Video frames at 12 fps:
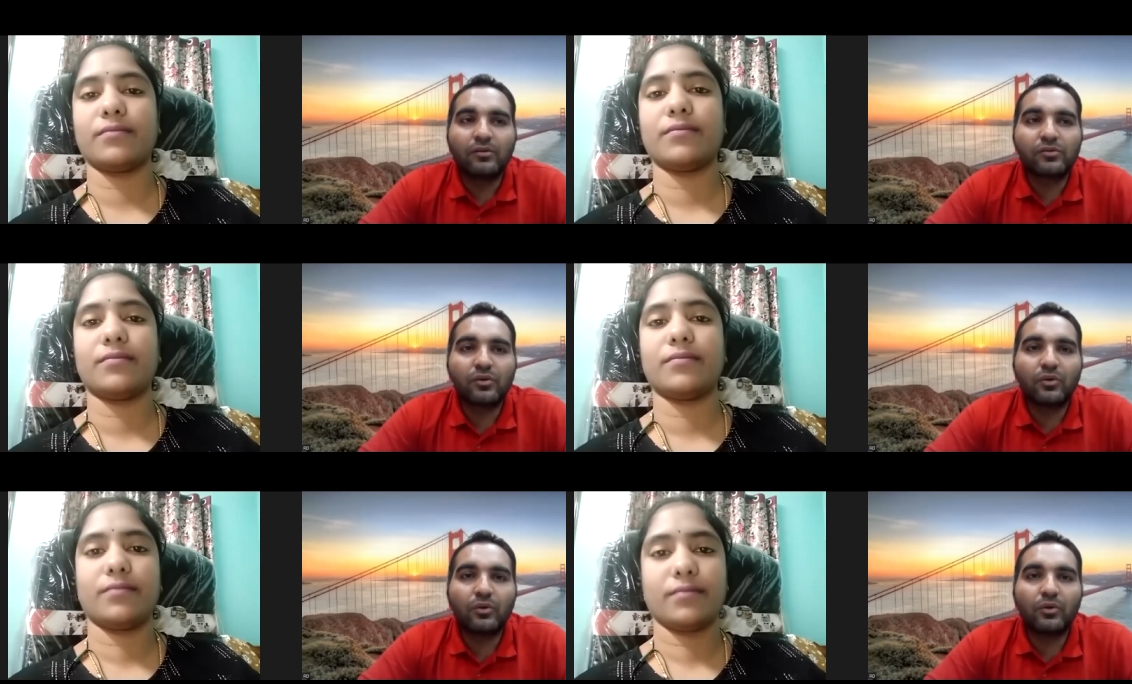
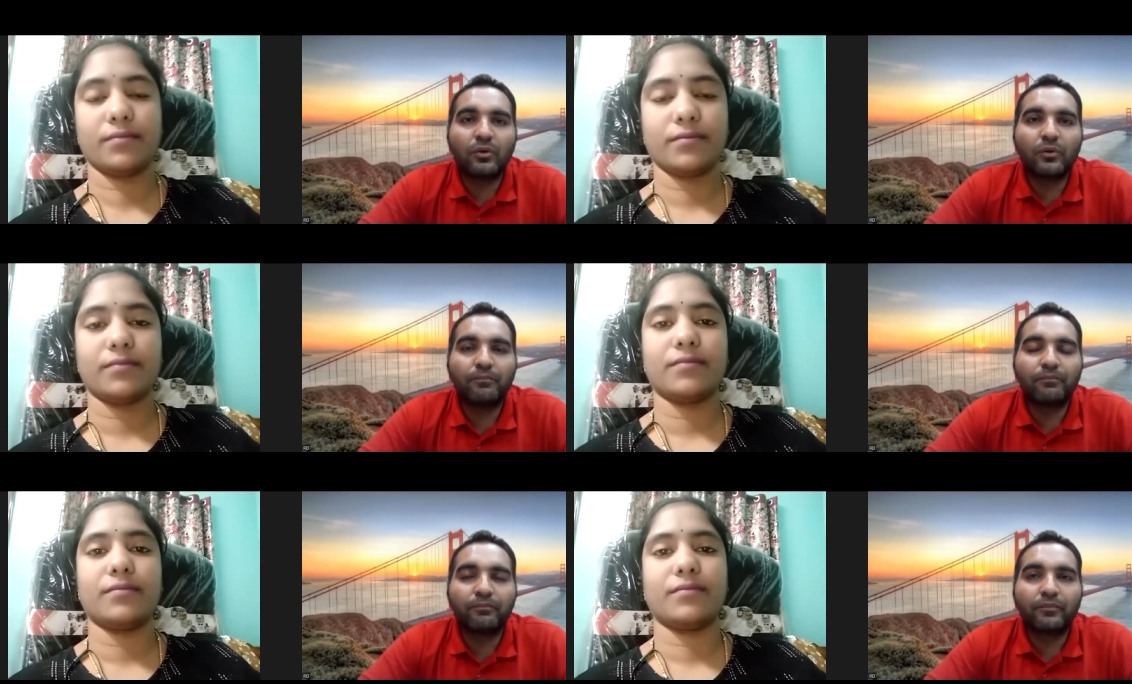Speaker 1: So
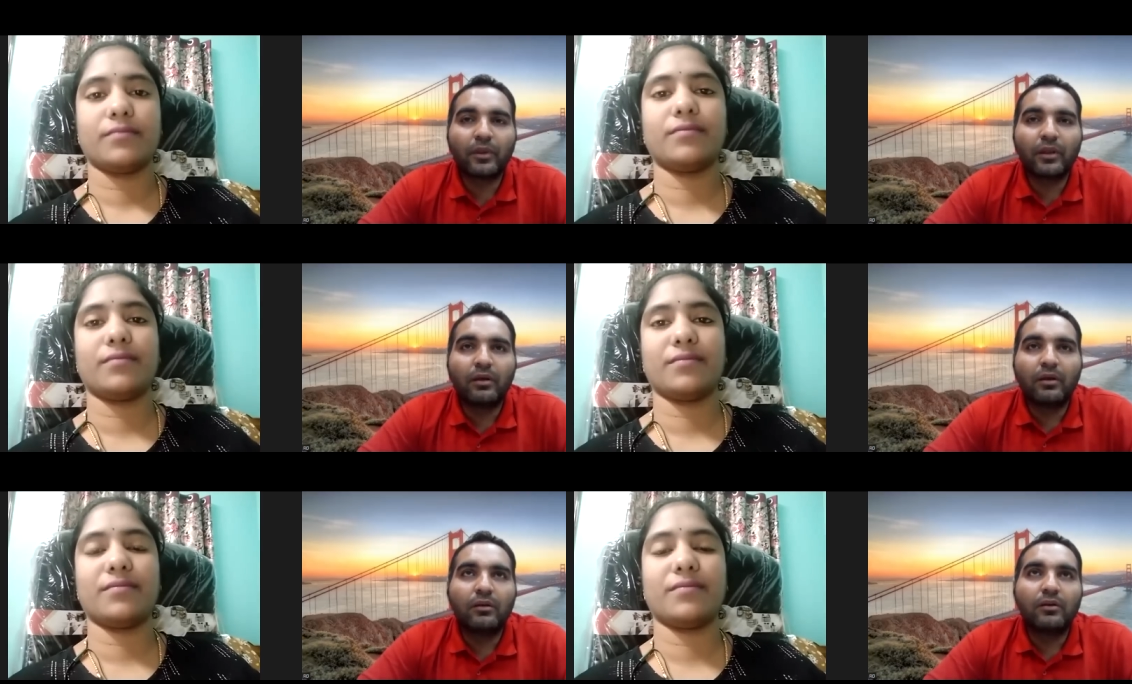
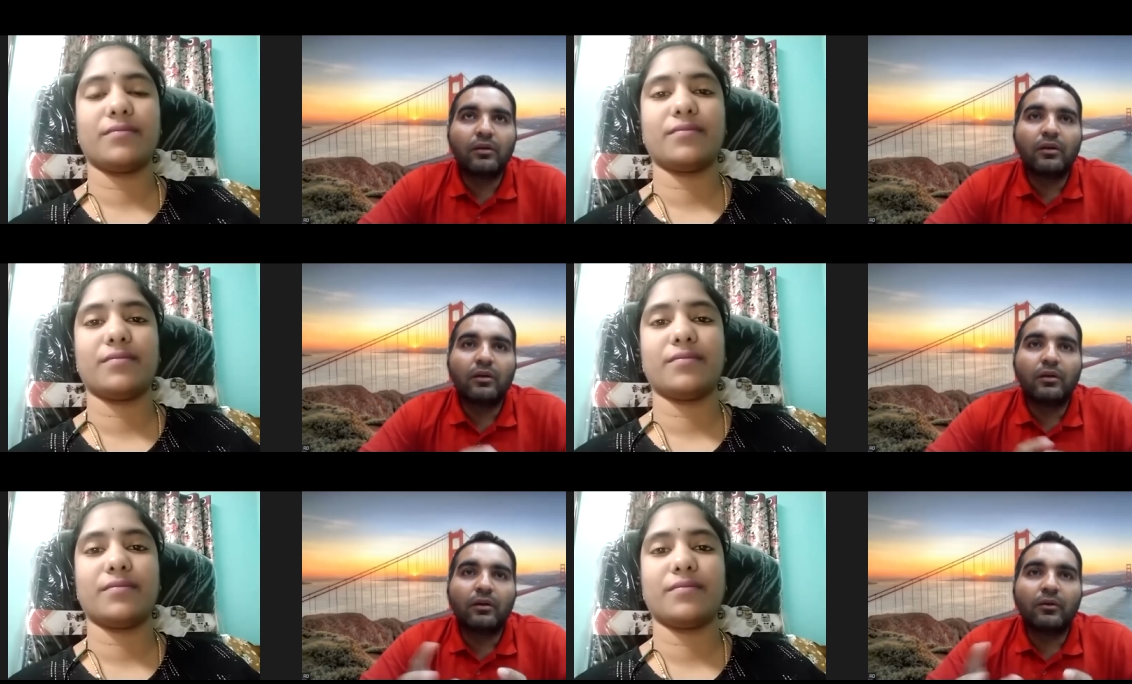
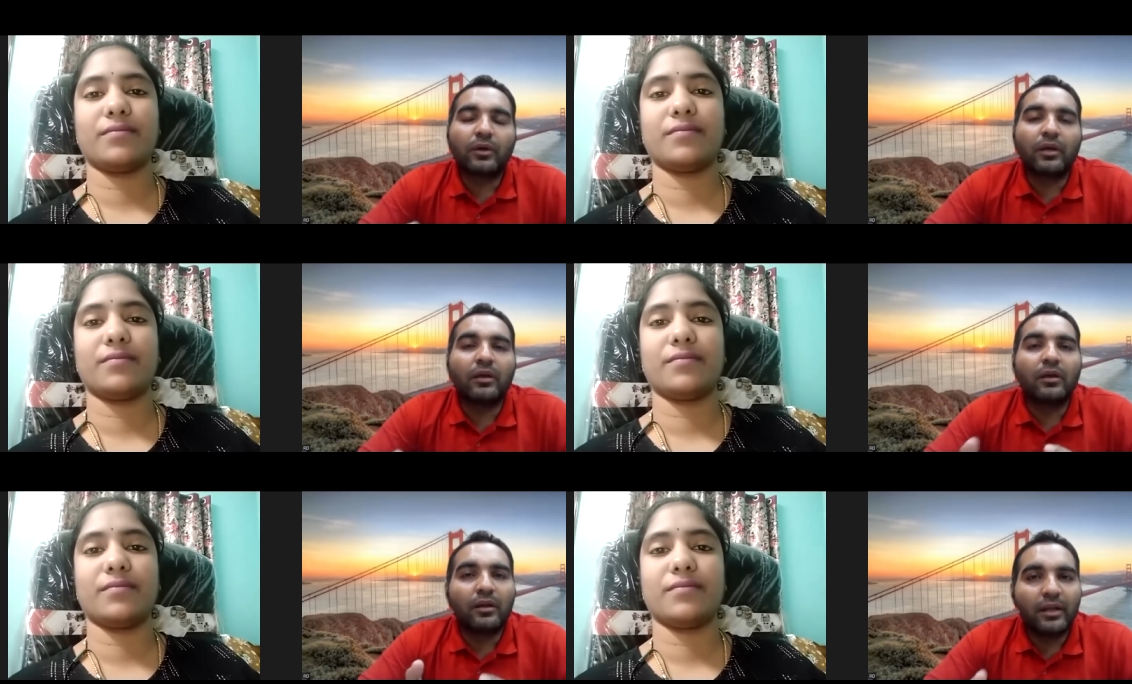
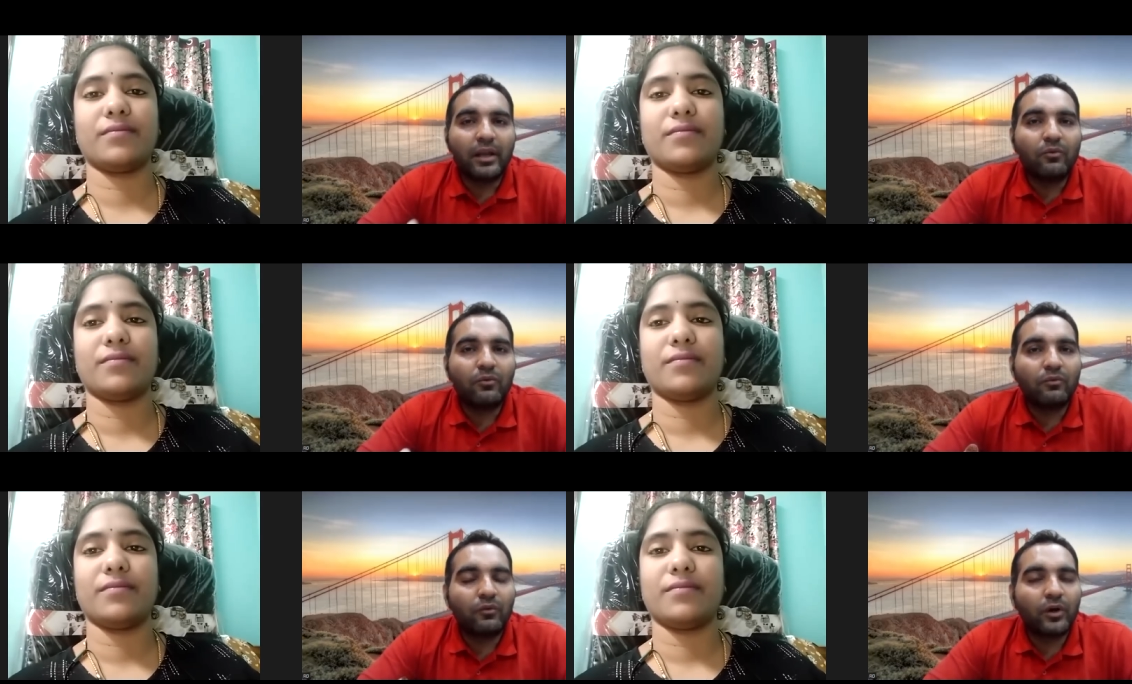okay.
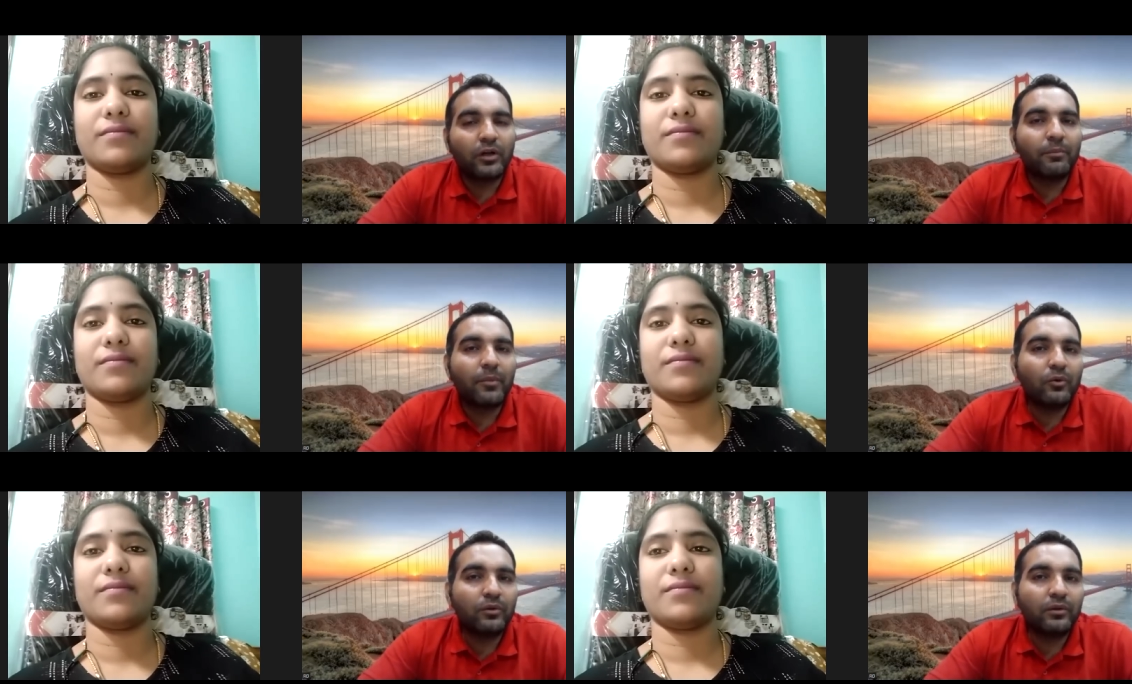Now, what
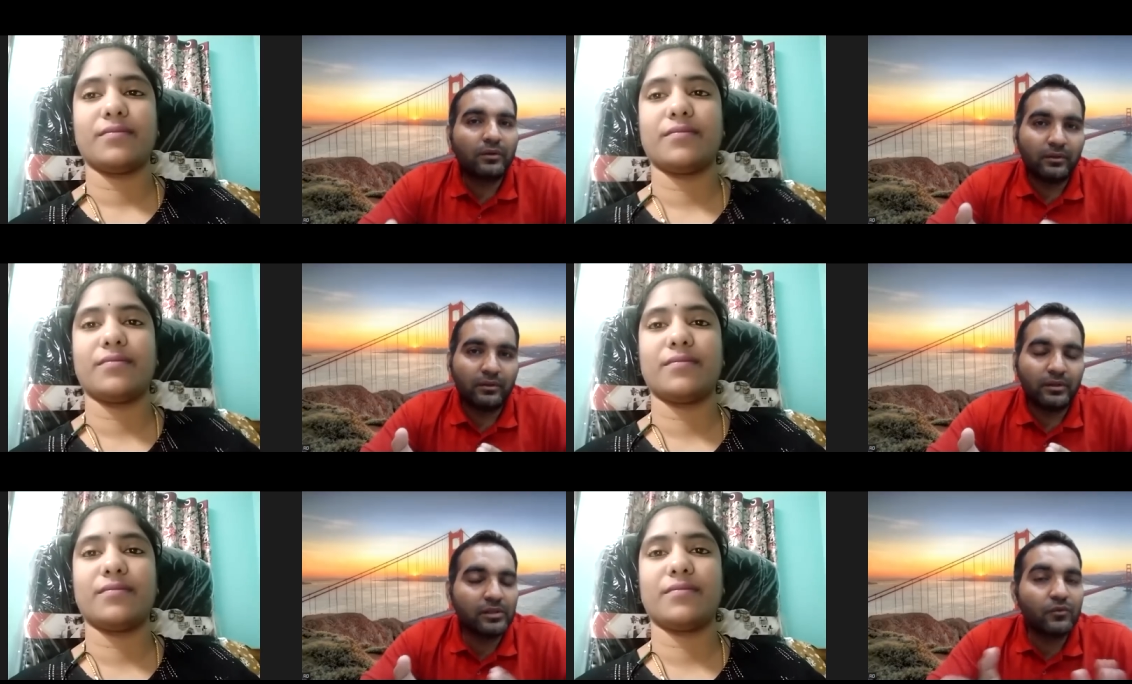about,
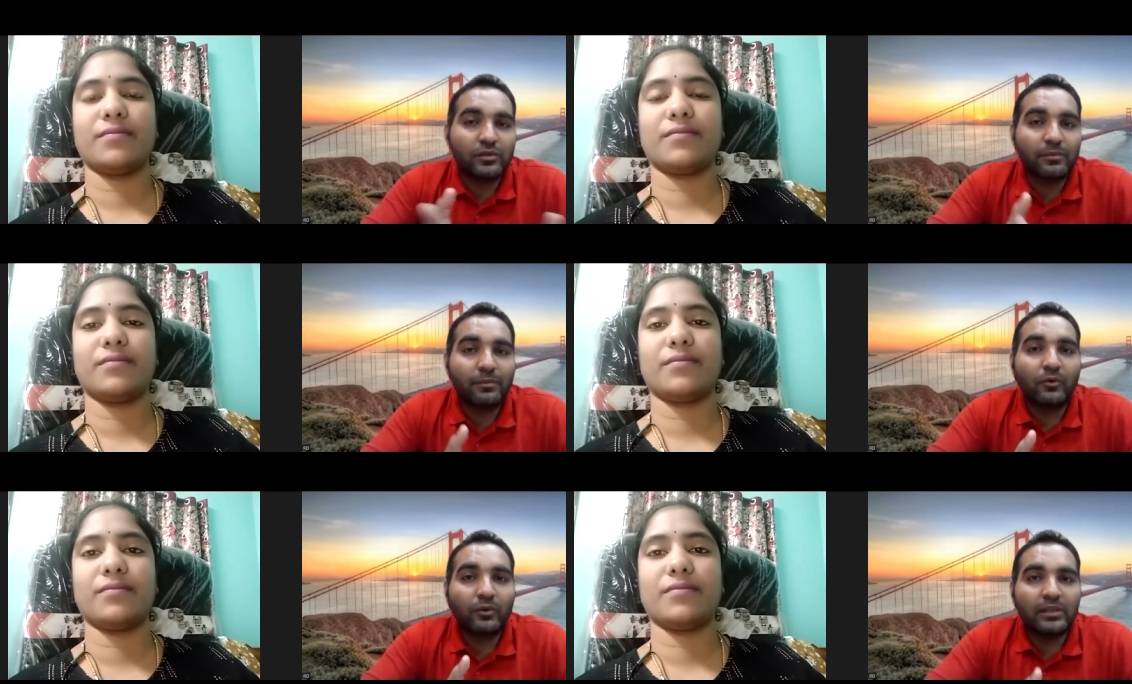this was
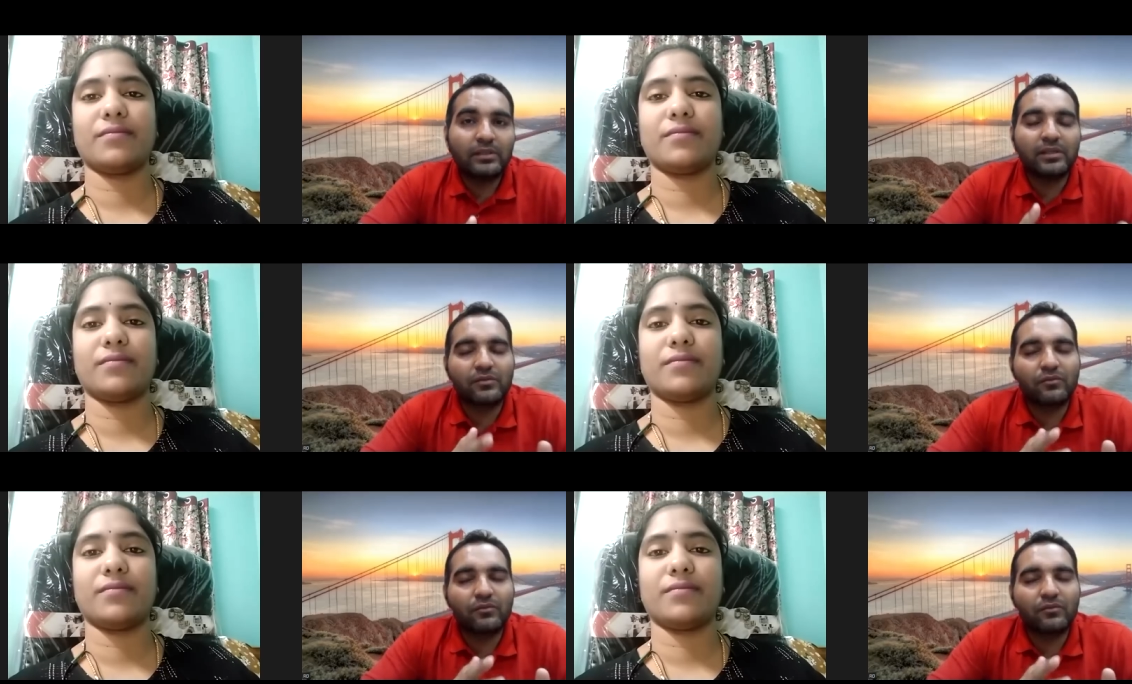about T C